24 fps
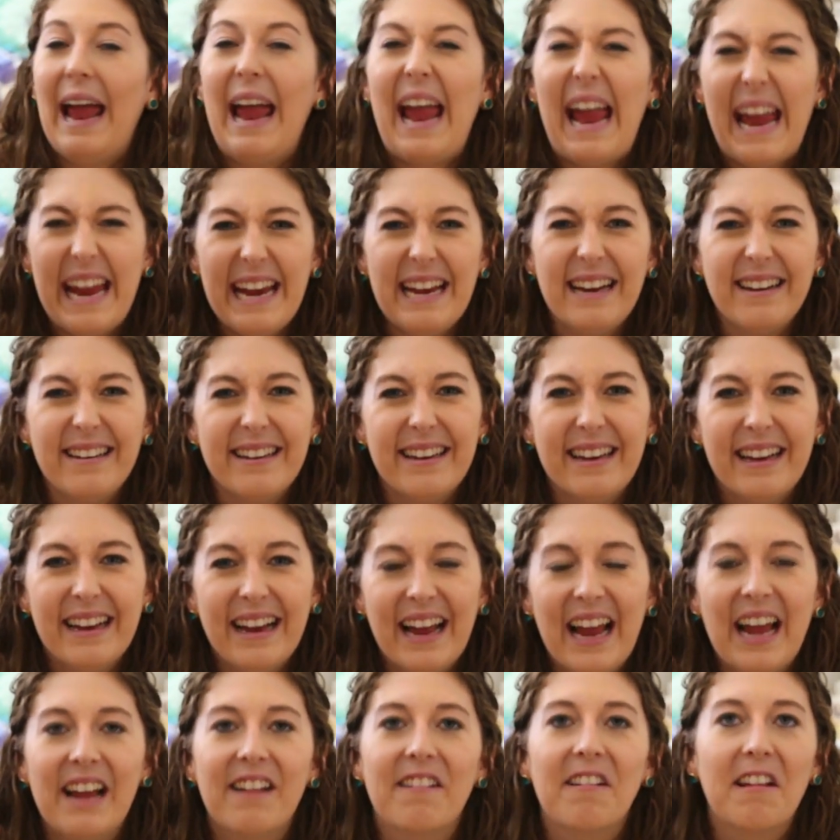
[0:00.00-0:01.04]
hate
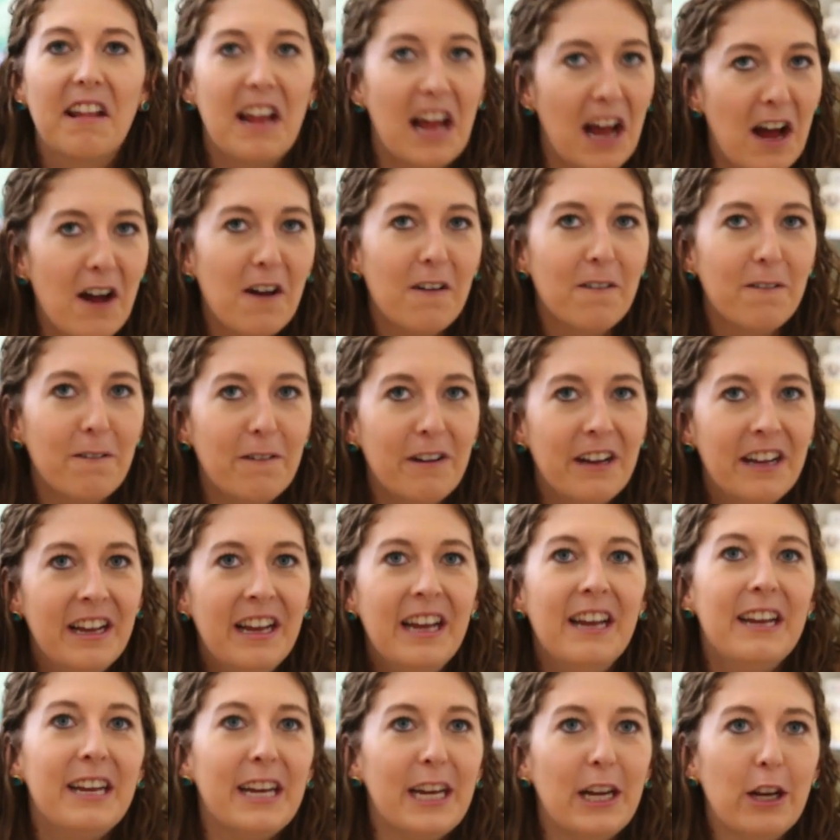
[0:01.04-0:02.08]
and love
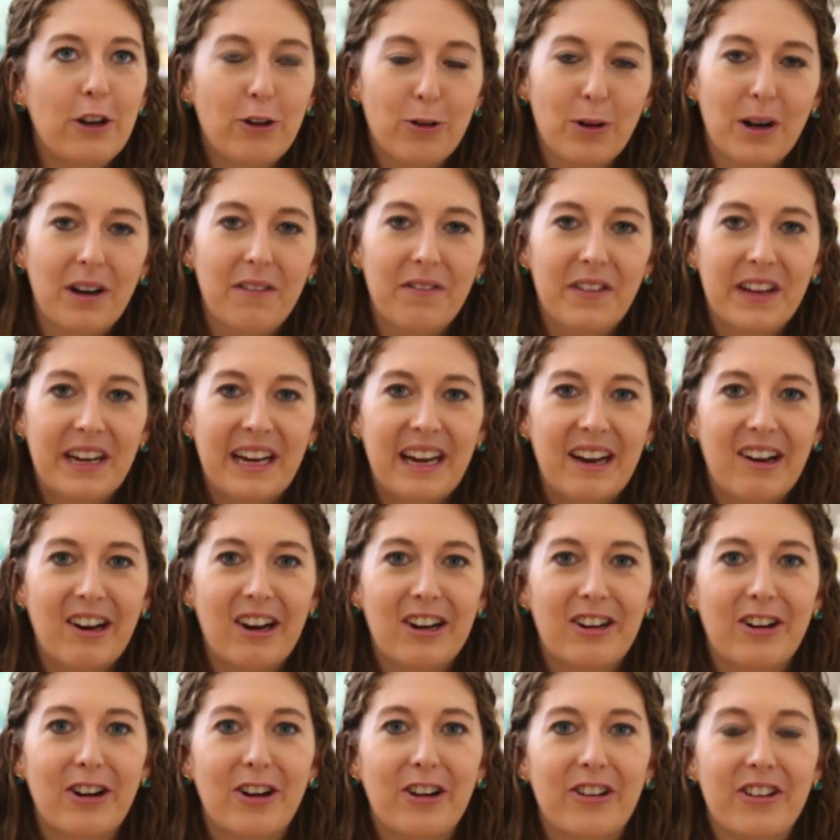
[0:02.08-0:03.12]
each one of the
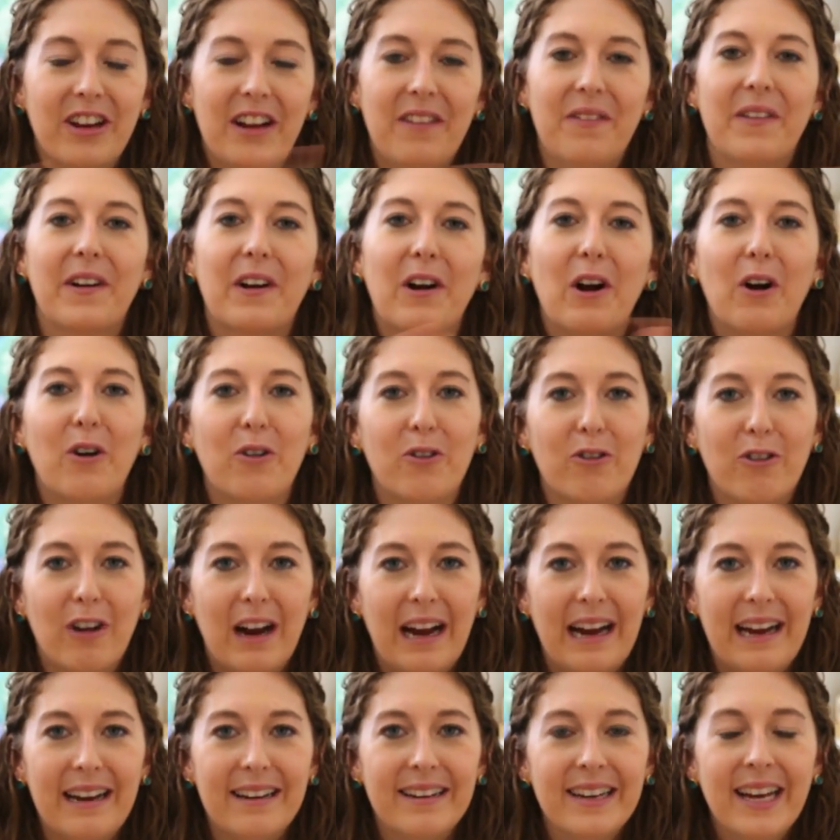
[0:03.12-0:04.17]
characters in their own
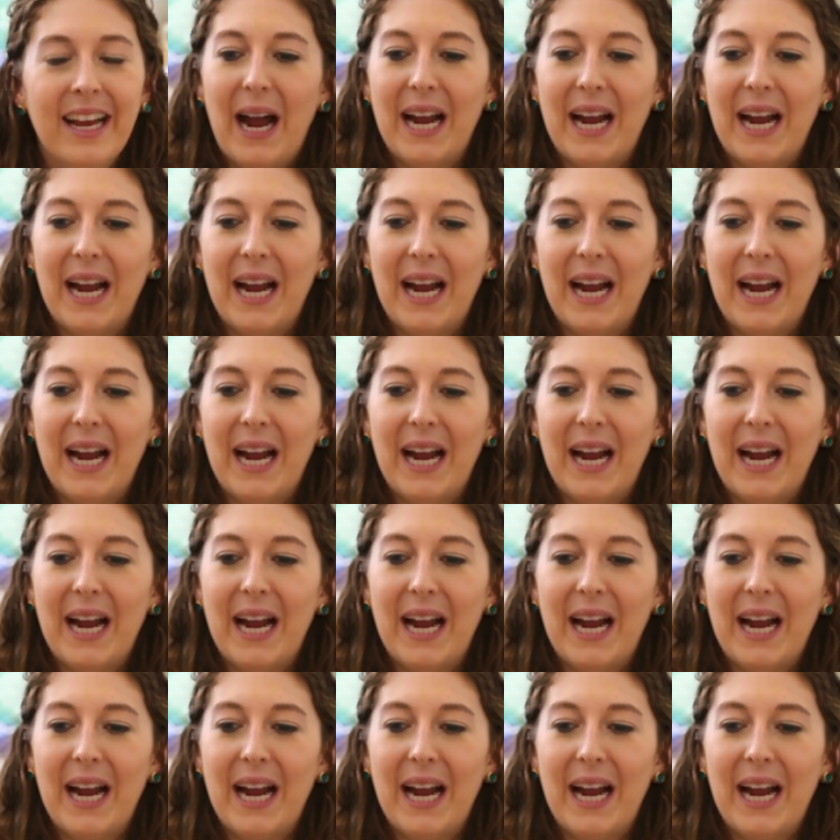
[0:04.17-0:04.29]
right.